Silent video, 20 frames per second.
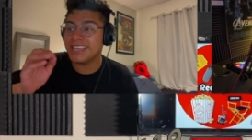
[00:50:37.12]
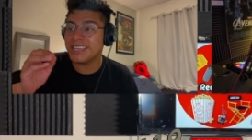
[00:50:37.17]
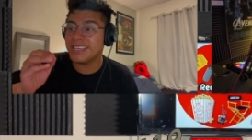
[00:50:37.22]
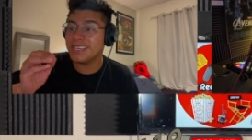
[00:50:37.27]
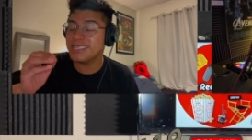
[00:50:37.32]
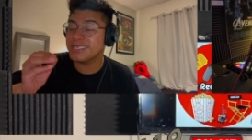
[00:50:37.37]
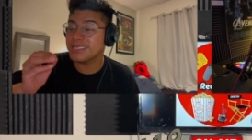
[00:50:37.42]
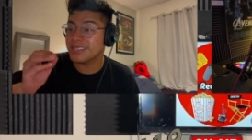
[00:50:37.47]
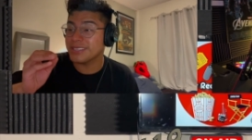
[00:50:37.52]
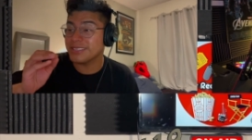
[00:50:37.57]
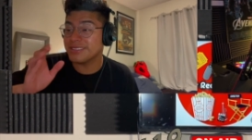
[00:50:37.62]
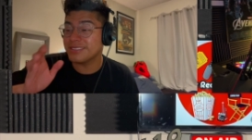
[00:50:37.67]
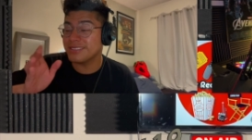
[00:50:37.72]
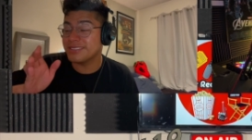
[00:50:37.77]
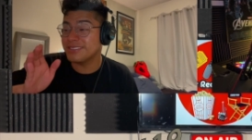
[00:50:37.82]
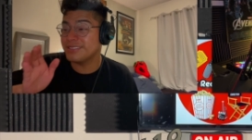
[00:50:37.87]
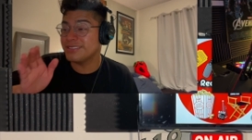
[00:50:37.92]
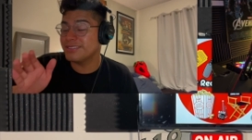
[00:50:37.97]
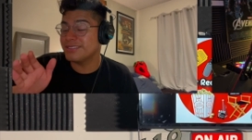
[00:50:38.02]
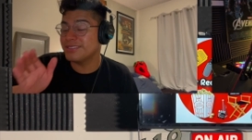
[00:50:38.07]
is
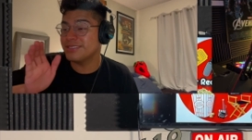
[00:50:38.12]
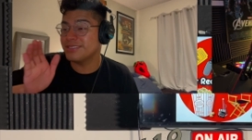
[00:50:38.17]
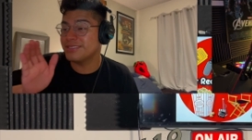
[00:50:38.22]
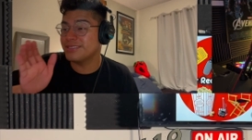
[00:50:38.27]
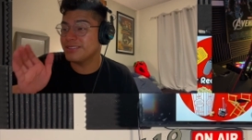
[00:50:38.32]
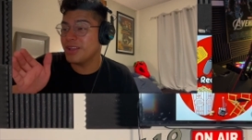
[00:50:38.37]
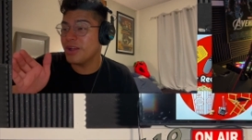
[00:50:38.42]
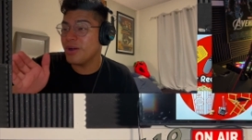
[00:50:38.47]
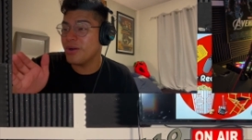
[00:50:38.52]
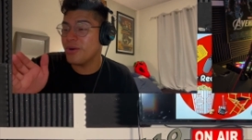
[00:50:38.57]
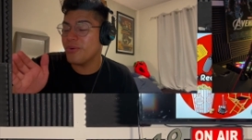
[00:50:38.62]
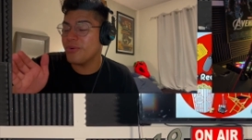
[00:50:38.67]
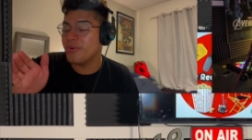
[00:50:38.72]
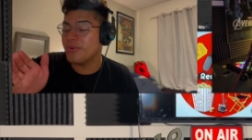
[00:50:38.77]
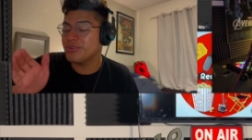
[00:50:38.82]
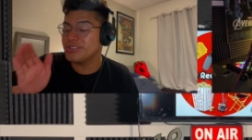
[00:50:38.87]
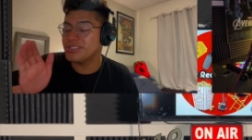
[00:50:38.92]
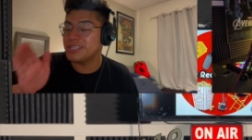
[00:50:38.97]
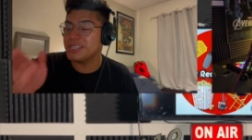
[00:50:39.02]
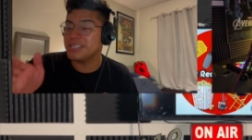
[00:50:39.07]
no,
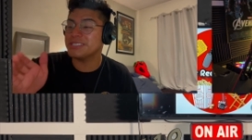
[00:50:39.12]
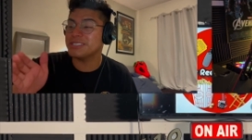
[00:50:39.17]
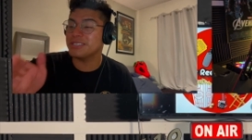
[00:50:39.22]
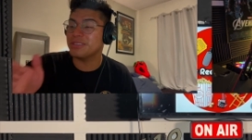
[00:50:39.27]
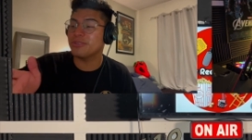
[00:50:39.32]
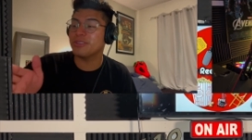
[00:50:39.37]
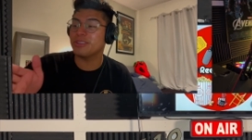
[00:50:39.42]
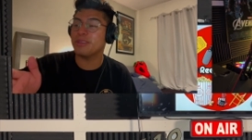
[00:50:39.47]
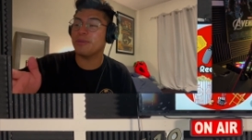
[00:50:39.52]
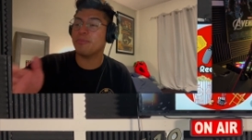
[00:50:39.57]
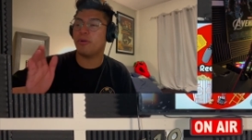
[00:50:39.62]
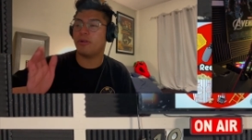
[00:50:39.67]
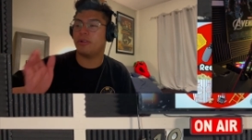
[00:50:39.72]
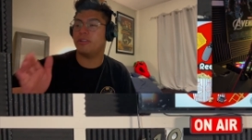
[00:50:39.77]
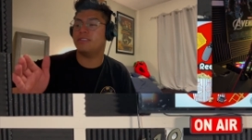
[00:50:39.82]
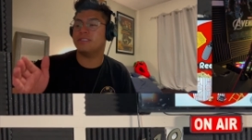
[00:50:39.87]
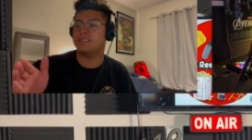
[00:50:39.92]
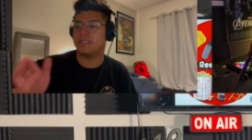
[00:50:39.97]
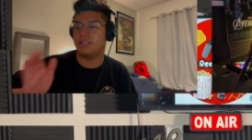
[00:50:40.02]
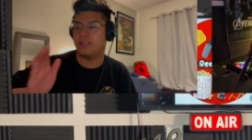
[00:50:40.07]
she's literally part of
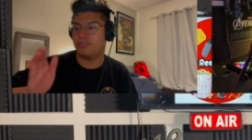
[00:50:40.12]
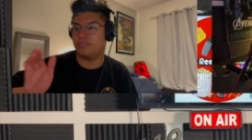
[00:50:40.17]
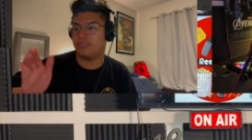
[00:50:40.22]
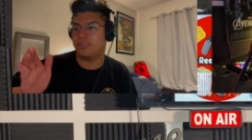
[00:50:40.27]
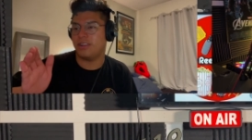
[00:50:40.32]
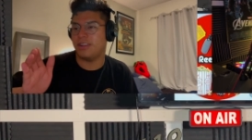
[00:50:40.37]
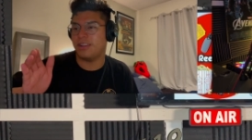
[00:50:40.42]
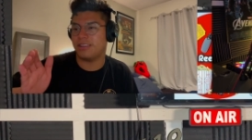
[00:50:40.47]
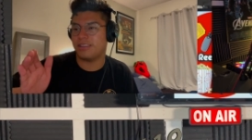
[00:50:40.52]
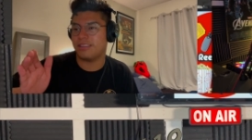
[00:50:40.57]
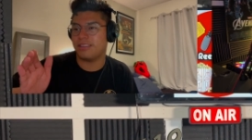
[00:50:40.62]
the soundtrack.